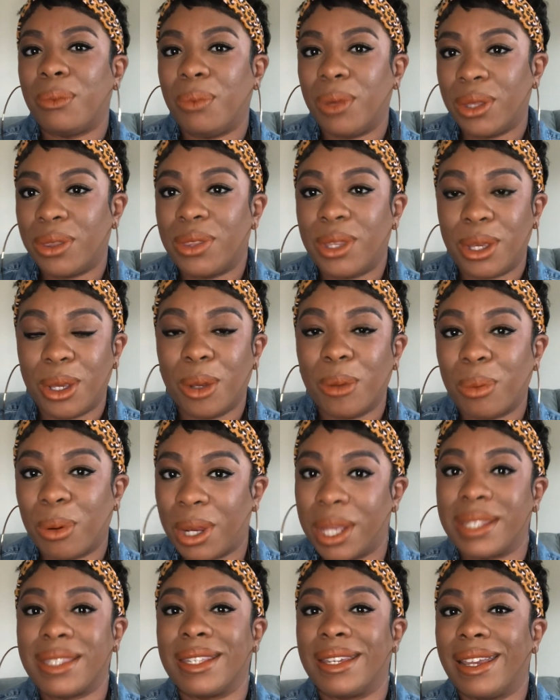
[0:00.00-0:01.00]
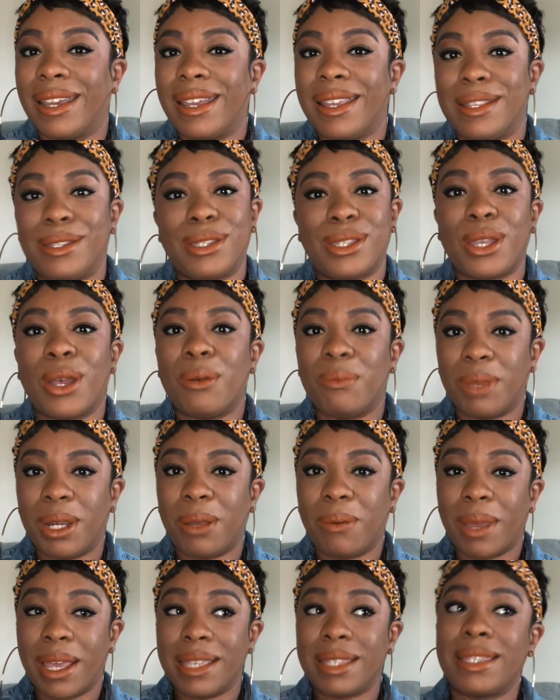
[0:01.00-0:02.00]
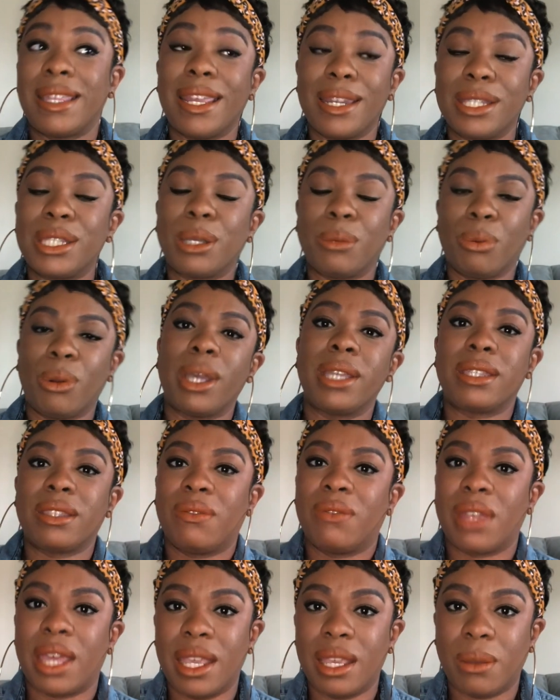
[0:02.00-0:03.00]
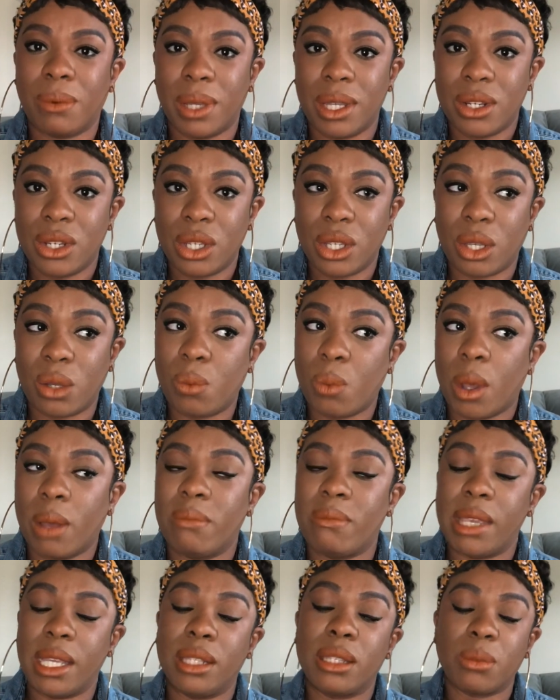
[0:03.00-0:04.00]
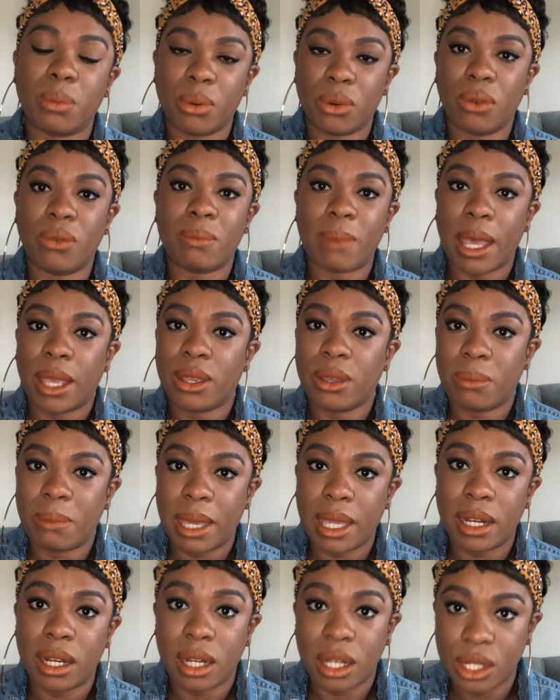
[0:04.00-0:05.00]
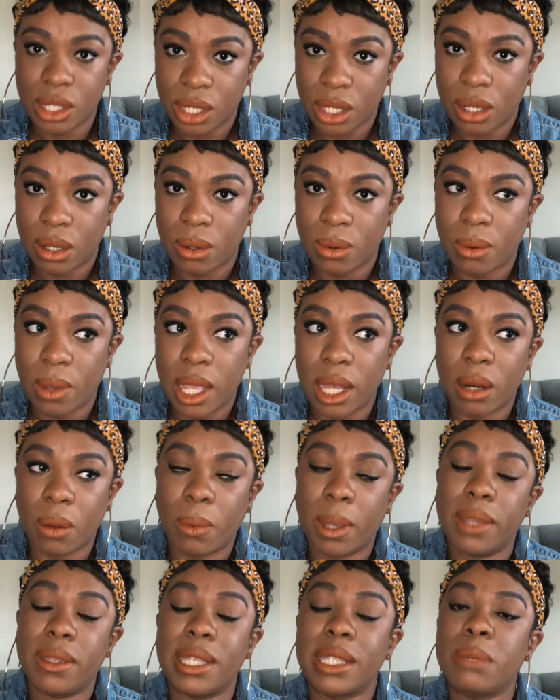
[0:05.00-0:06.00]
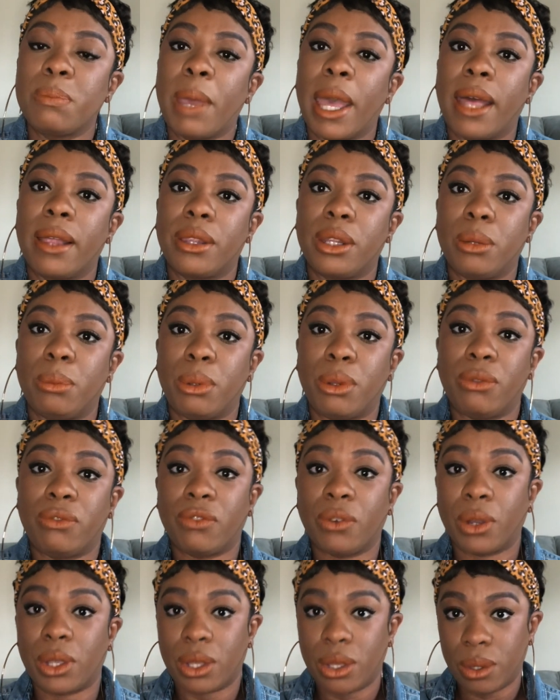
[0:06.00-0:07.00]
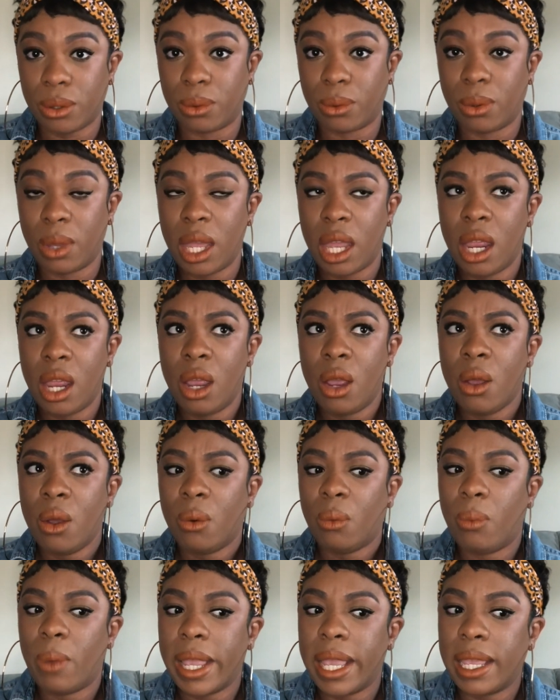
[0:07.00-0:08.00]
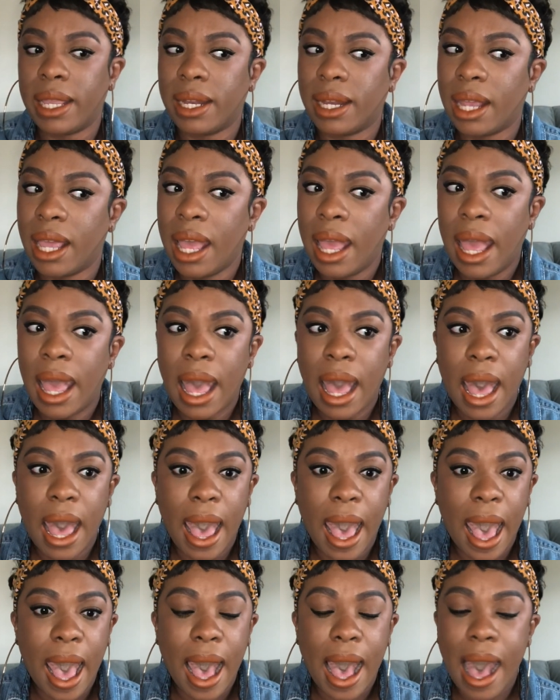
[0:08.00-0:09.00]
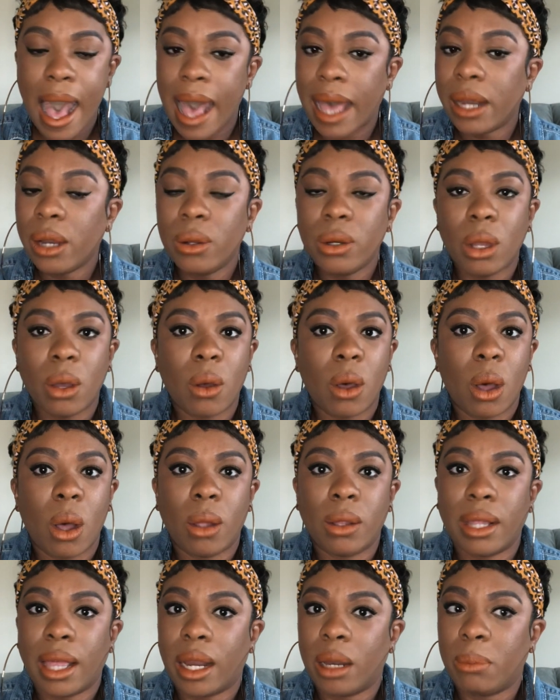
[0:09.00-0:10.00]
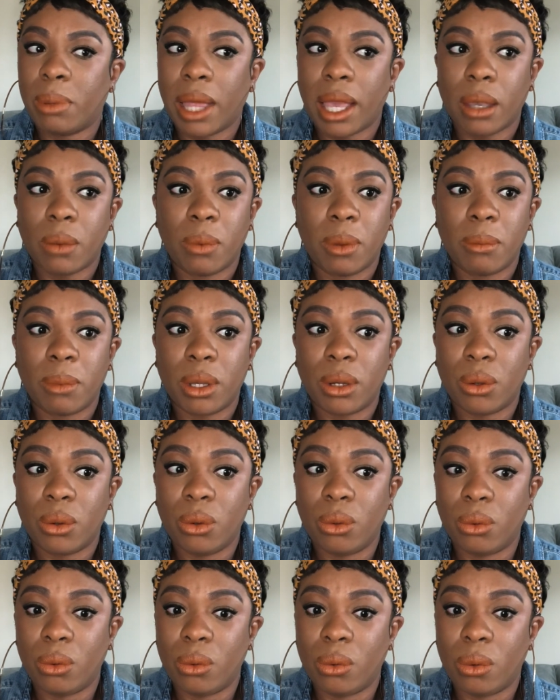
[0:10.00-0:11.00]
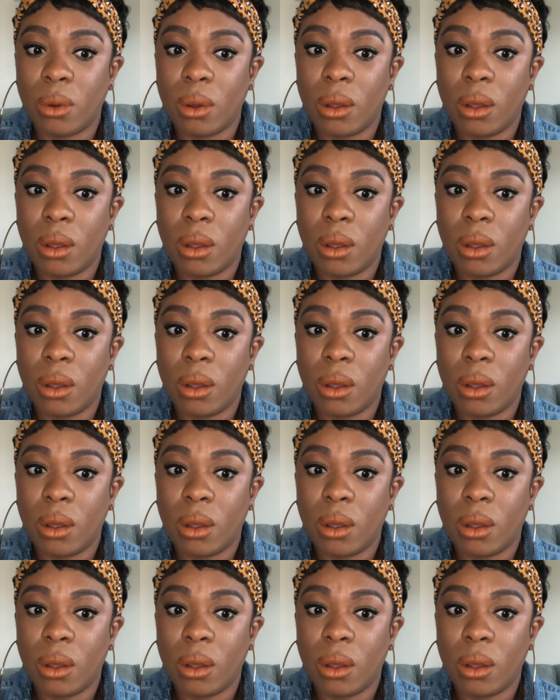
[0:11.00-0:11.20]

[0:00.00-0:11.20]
with the oppressor in so many ways. That is oppressive language. You want me to prove my humanity to you in a way that's palatable for you, when I don't know a whole lot of Black women who